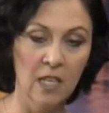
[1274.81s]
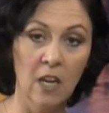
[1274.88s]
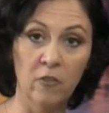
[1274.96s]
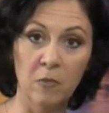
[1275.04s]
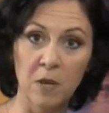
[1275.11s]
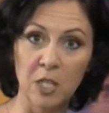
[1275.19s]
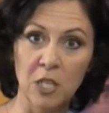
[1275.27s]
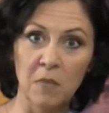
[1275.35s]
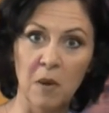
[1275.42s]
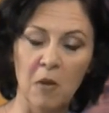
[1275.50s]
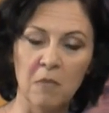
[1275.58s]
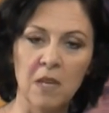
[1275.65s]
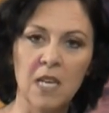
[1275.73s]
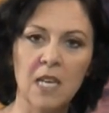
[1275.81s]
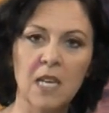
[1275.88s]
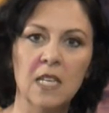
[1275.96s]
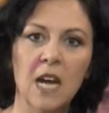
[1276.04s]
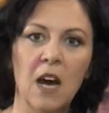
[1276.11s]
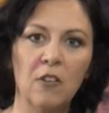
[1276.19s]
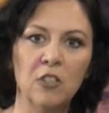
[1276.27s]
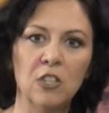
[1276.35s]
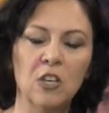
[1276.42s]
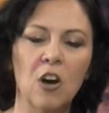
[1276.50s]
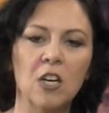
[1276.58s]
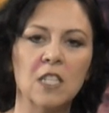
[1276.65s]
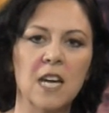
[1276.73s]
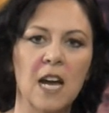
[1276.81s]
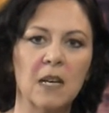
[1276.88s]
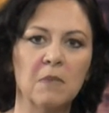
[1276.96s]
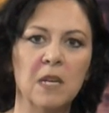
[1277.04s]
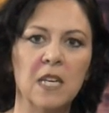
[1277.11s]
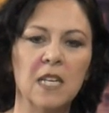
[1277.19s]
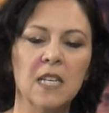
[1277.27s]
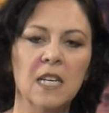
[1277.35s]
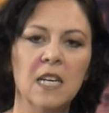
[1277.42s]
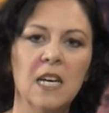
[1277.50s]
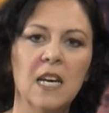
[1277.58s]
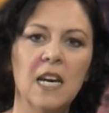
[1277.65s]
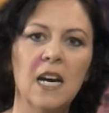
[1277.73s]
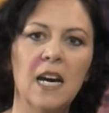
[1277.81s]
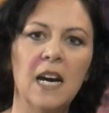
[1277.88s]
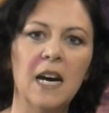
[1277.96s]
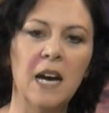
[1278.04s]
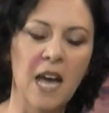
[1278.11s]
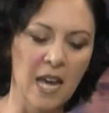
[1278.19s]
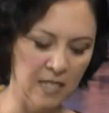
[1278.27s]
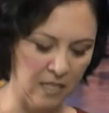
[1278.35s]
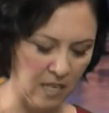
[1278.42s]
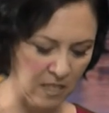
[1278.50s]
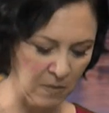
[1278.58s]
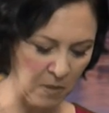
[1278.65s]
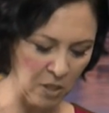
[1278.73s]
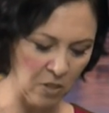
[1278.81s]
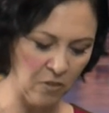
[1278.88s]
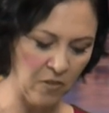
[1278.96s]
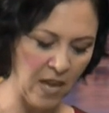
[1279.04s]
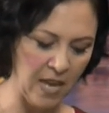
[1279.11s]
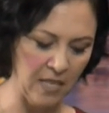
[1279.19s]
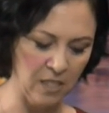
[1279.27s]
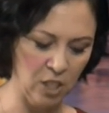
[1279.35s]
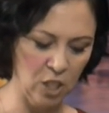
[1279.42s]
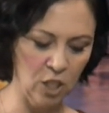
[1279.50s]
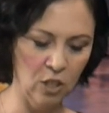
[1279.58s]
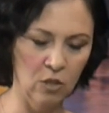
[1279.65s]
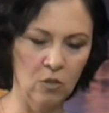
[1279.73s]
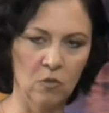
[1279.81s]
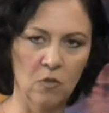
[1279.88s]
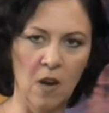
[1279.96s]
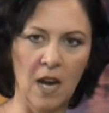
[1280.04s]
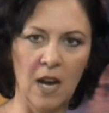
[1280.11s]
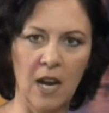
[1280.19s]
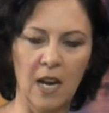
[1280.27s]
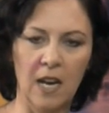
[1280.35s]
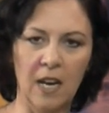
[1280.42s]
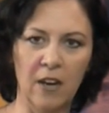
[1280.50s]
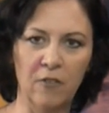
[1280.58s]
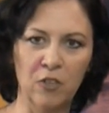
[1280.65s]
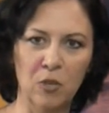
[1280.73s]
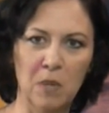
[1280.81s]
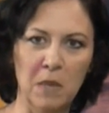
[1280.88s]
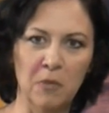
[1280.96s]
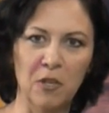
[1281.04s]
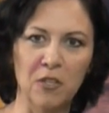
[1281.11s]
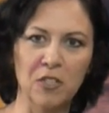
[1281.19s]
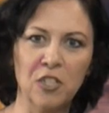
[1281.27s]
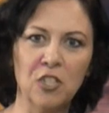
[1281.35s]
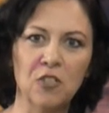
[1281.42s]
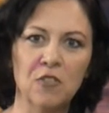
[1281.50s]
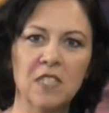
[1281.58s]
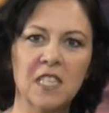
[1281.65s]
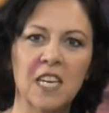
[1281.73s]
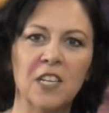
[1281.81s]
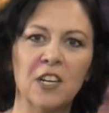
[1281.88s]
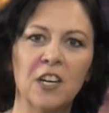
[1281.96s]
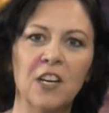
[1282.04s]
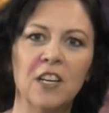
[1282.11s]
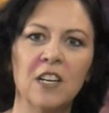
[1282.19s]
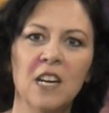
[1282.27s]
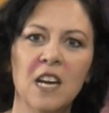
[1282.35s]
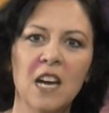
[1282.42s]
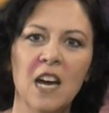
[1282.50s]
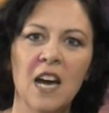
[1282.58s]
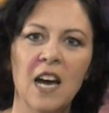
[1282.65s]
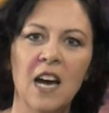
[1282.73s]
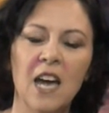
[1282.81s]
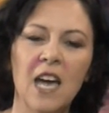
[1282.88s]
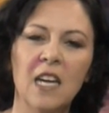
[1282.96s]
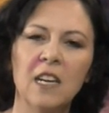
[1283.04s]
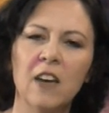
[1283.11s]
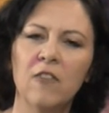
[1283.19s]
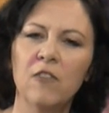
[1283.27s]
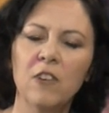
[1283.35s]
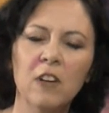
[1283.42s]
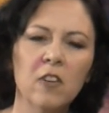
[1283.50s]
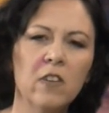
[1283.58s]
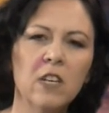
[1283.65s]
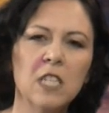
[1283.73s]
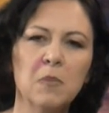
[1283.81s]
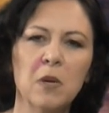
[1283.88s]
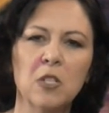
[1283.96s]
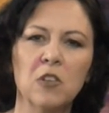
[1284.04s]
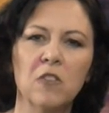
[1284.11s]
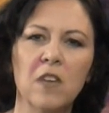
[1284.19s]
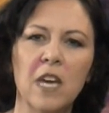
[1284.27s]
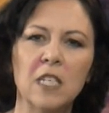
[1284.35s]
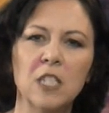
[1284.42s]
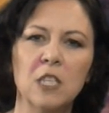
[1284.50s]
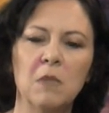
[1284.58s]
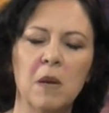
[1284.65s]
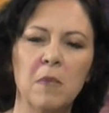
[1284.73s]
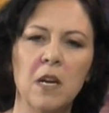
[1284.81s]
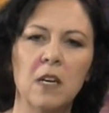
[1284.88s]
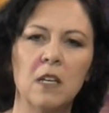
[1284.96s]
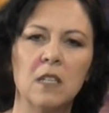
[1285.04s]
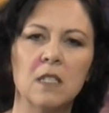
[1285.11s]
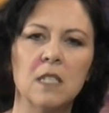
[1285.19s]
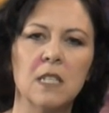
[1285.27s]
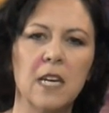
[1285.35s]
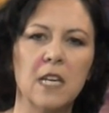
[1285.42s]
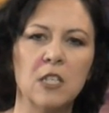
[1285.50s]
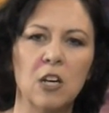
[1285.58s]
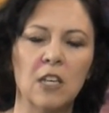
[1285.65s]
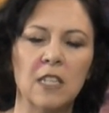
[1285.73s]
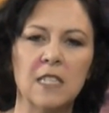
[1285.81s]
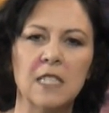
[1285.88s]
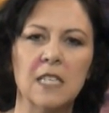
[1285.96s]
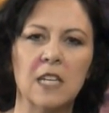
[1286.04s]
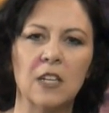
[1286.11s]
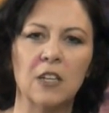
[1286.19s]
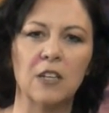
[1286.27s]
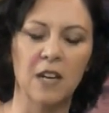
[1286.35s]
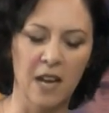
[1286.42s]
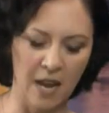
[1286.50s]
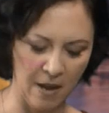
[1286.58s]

information about me and how you can contact me. And a special thanks to a few people, Stu Skinner, and a very, very special thanks to my parents, Leigh and Darlene Skinner,